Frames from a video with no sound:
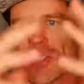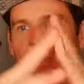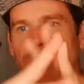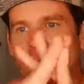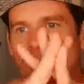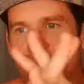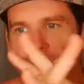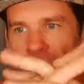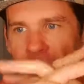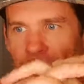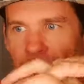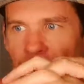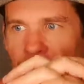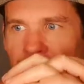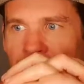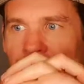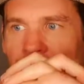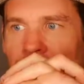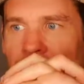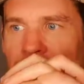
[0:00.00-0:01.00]
It's just like,
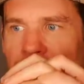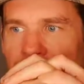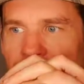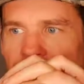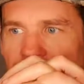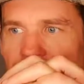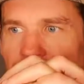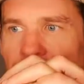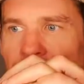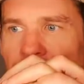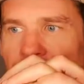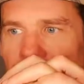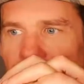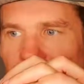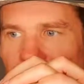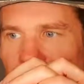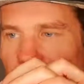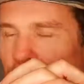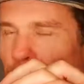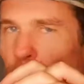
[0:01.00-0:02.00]
man, like, you know,
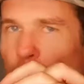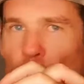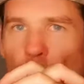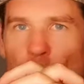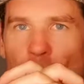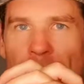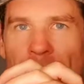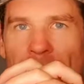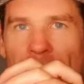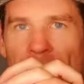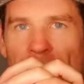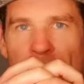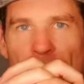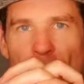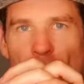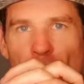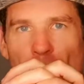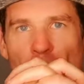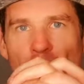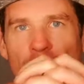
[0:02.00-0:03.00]
just looking around this
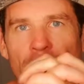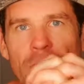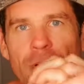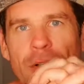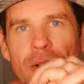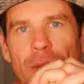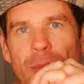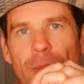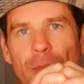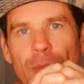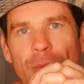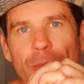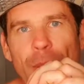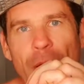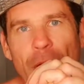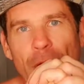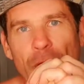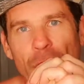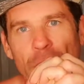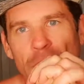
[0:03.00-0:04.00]
corona
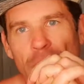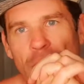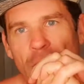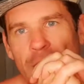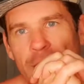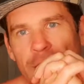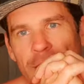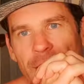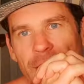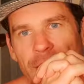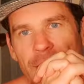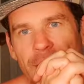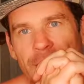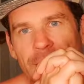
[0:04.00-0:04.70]
paranoia right now,